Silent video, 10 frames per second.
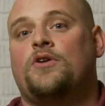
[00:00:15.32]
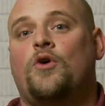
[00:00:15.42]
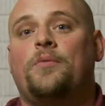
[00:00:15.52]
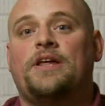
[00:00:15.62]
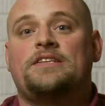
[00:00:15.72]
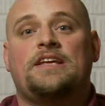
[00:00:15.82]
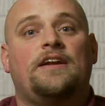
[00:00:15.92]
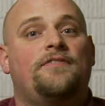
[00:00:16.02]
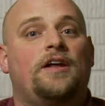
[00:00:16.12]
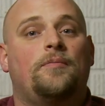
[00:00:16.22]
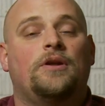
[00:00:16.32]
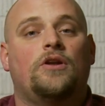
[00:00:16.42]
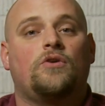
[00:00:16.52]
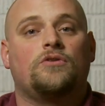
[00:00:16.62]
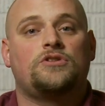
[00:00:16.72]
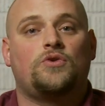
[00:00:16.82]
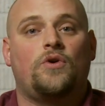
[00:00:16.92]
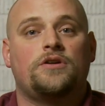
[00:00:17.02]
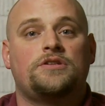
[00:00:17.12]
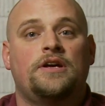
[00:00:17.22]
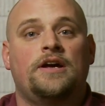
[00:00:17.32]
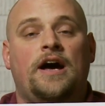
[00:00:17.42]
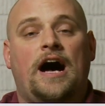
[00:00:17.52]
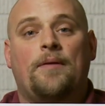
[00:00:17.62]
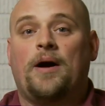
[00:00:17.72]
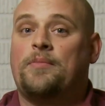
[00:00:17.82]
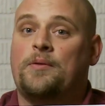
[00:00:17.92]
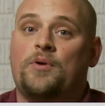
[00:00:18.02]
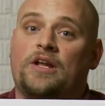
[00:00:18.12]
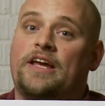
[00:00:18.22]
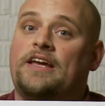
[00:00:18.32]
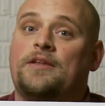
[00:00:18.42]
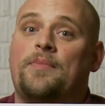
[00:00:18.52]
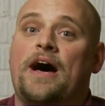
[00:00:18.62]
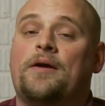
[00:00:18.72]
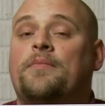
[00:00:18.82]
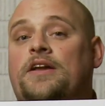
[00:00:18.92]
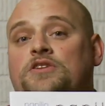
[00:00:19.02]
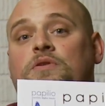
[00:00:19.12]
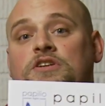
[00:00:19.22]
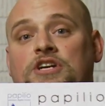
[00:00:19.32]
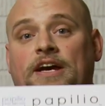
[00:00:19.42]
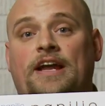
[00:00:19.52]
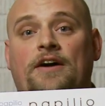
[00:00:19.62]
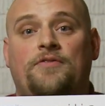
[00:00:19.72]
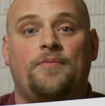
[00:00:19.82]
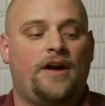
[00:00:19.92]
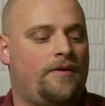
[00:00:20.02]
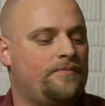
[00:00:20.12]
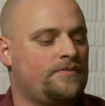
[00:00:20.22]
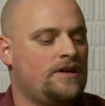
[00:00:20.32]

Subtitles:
Normally it's not available in local stores. I'm going to put a link in the bottom and you can check it out from there.